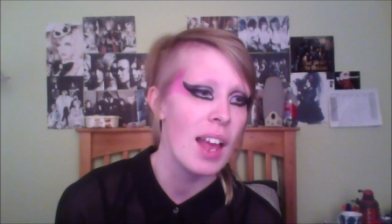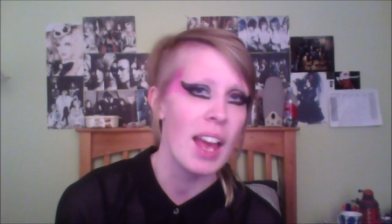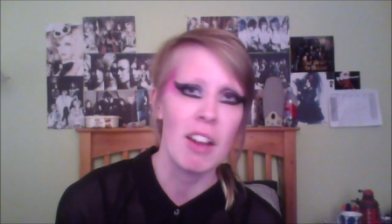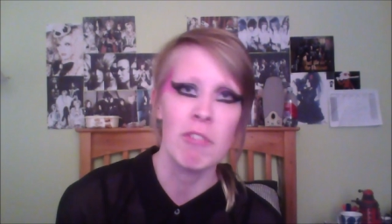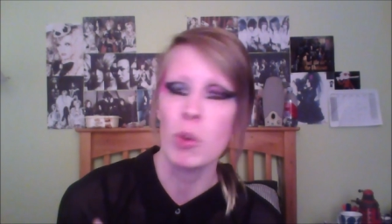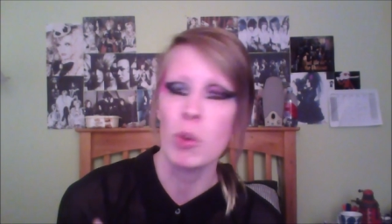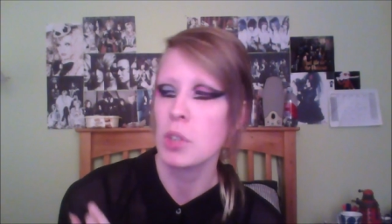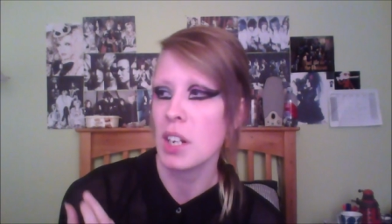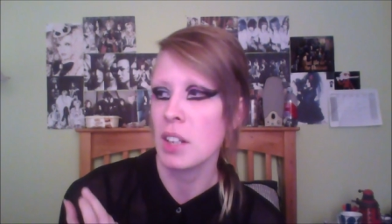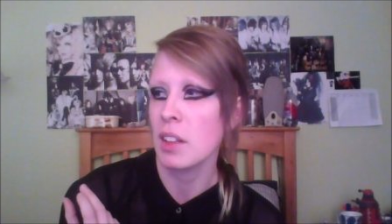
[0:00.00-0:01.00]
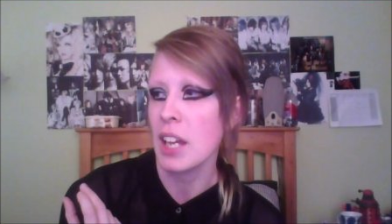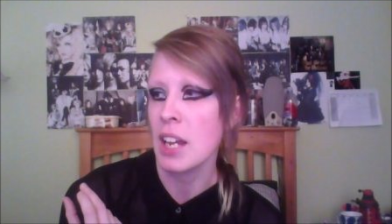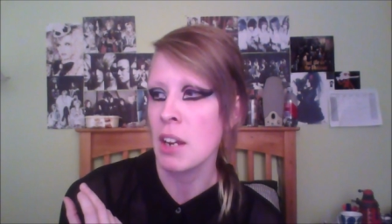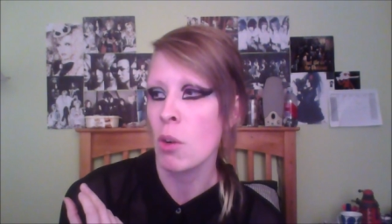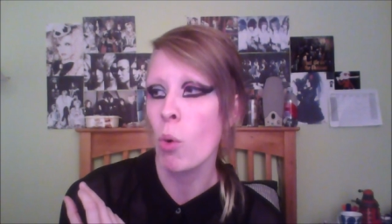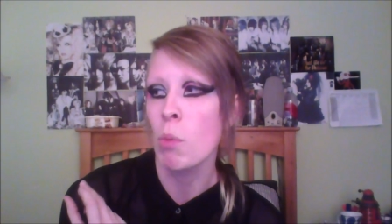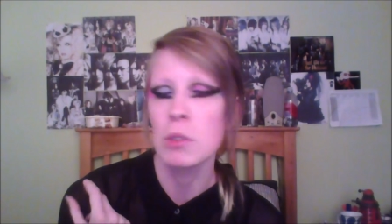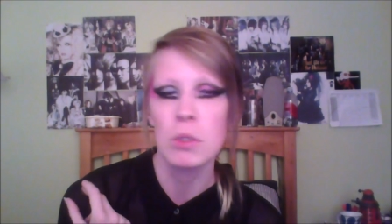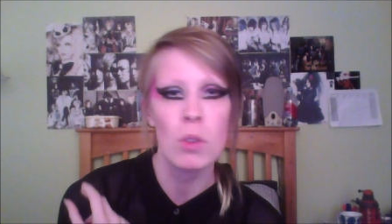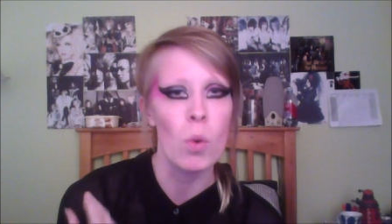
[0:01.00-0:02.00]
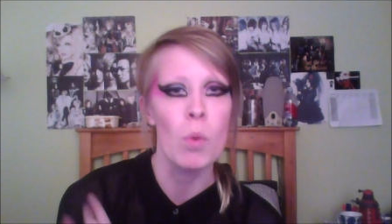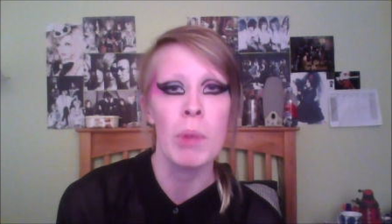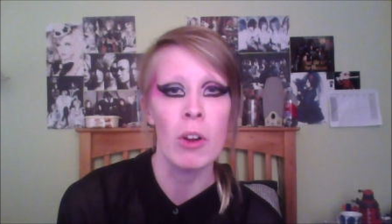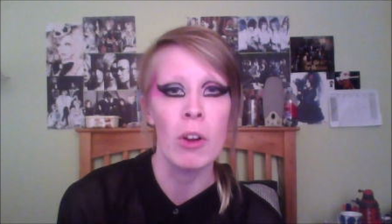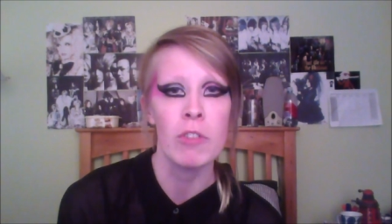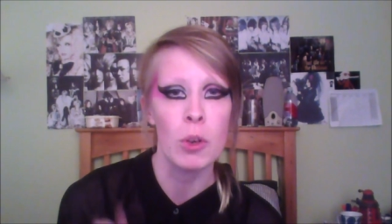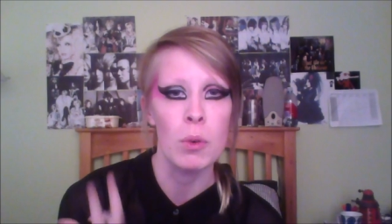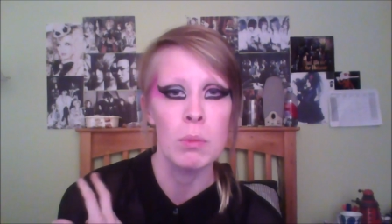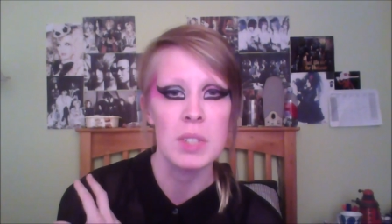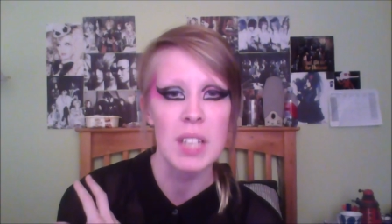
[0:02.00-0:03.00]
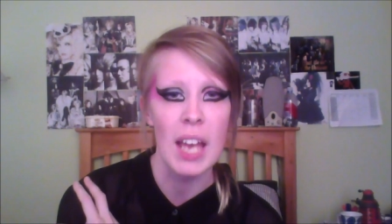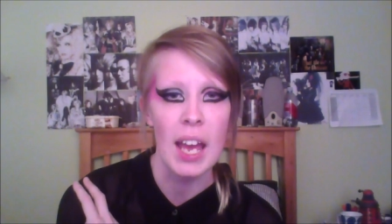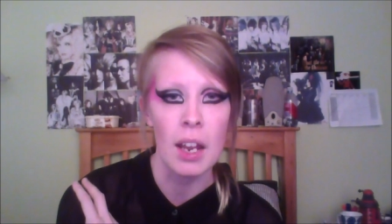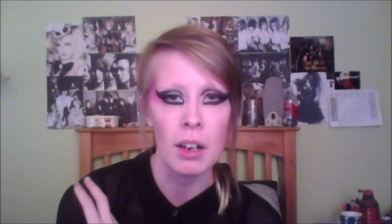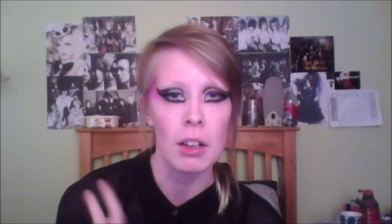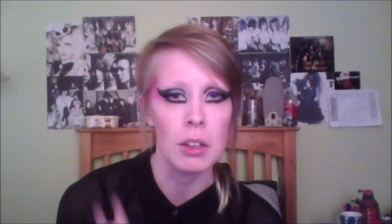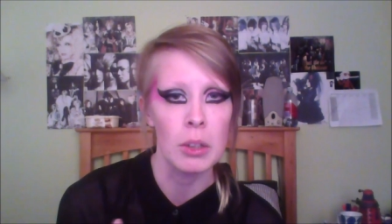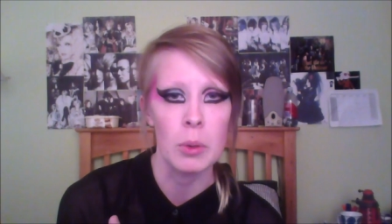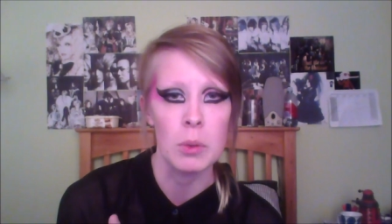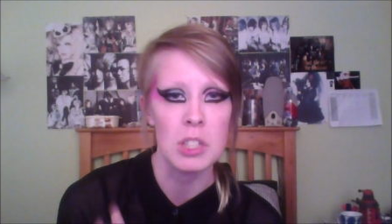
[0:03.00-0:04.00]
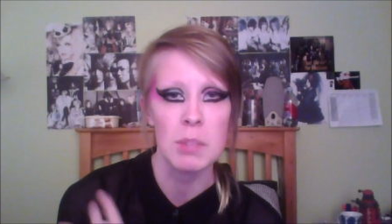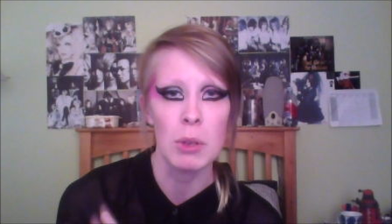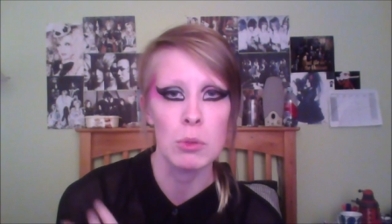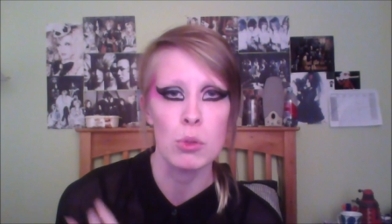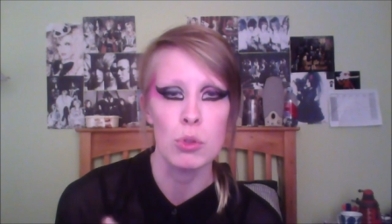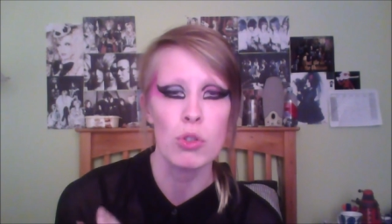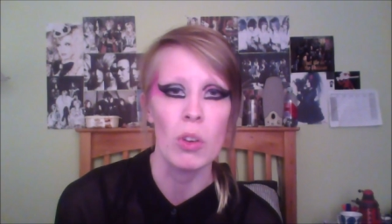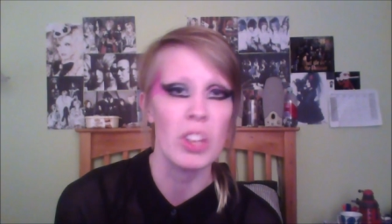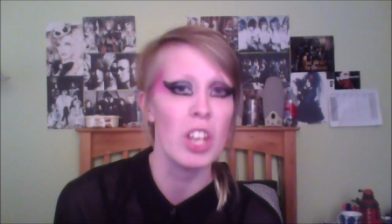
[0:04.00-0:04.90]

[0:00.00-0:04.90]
and unfortunately, almost all perfumes and cologne smell too strong.